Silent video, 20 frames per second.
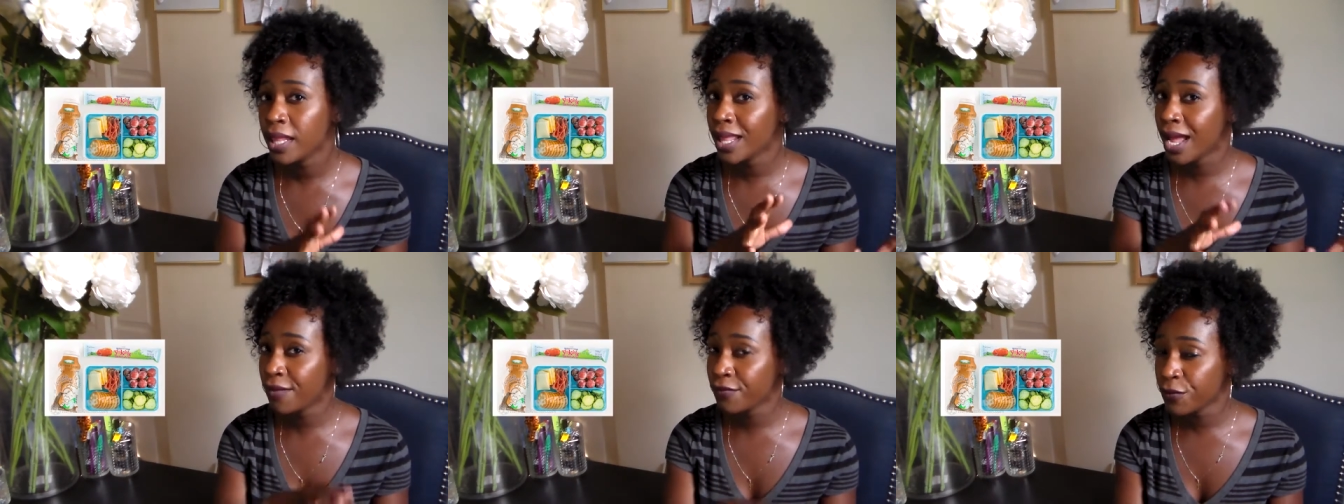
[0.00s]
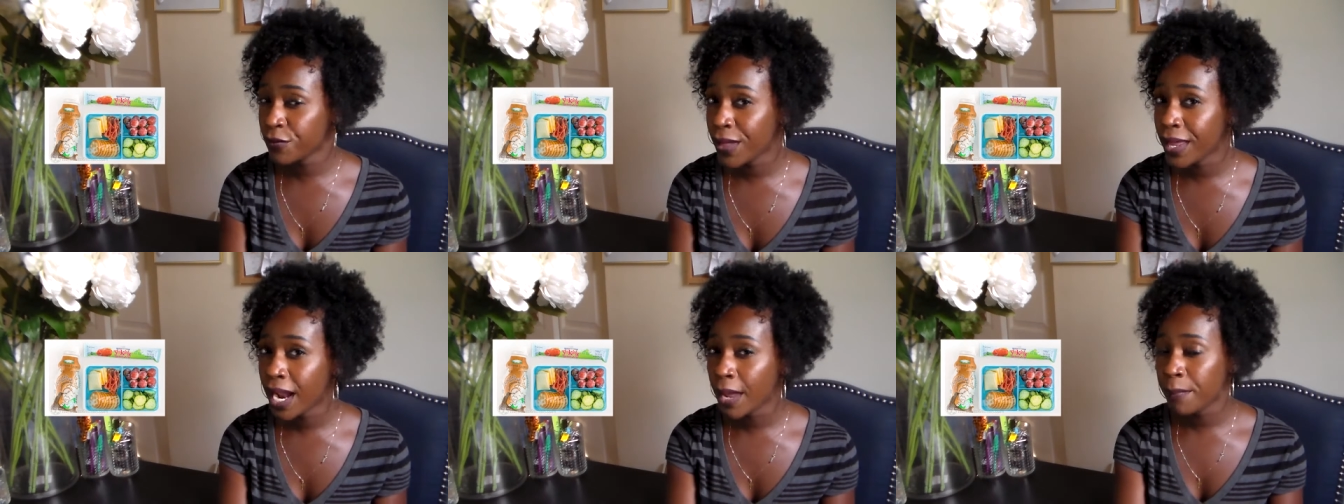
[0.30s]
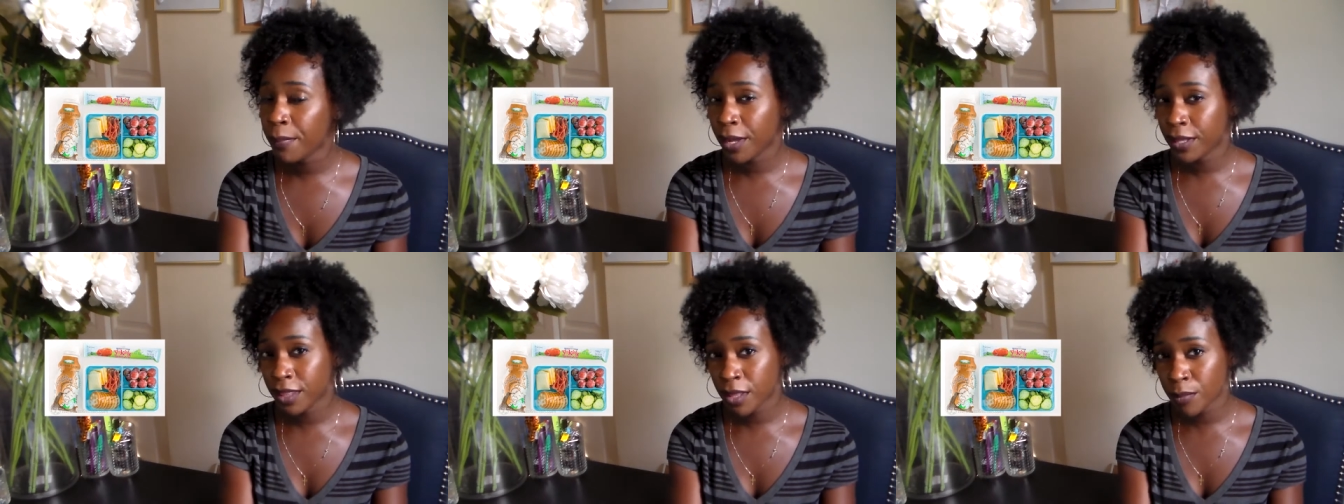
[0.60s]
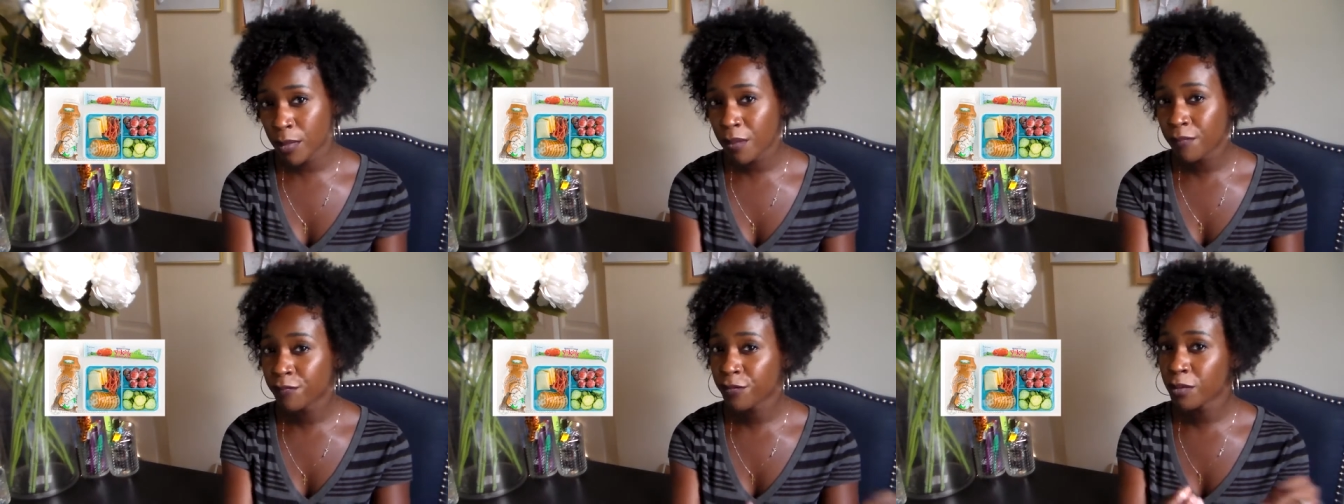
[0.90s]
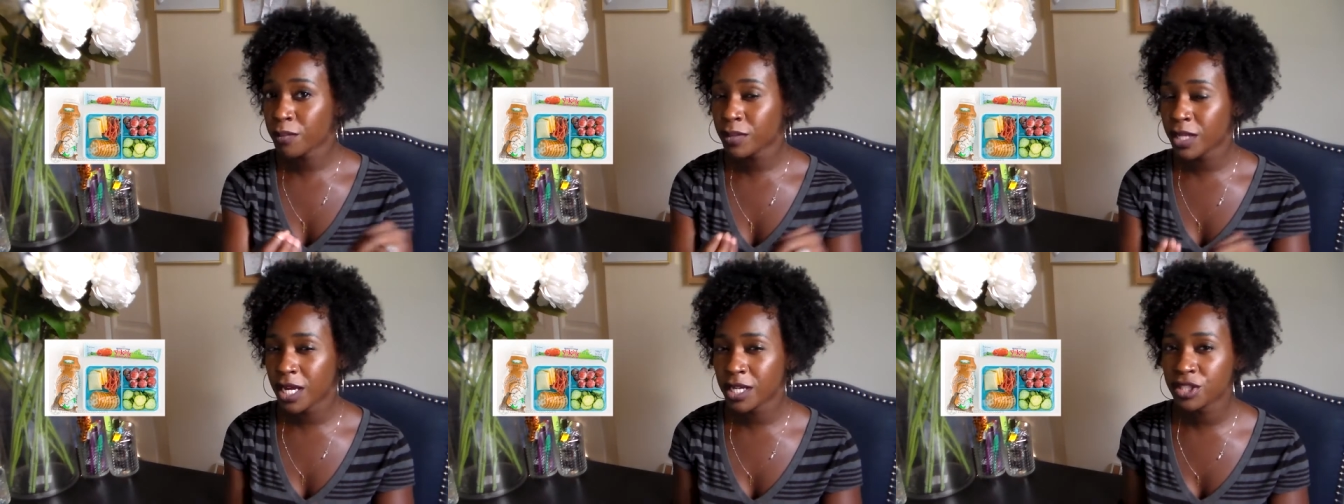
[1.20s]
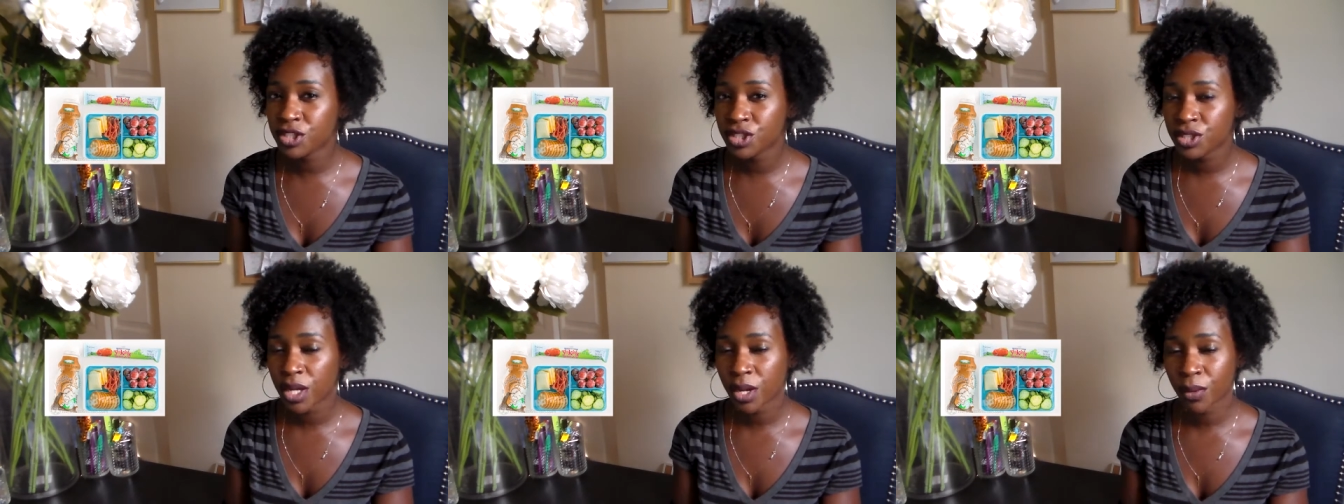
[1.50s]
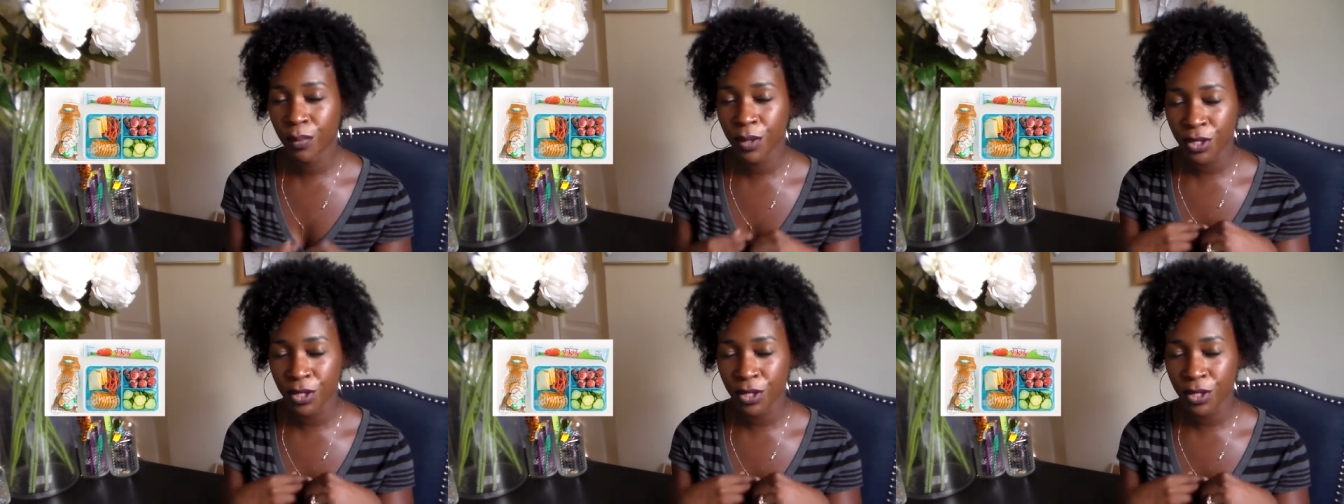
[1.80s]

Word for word: and after that I pick them up from lunch.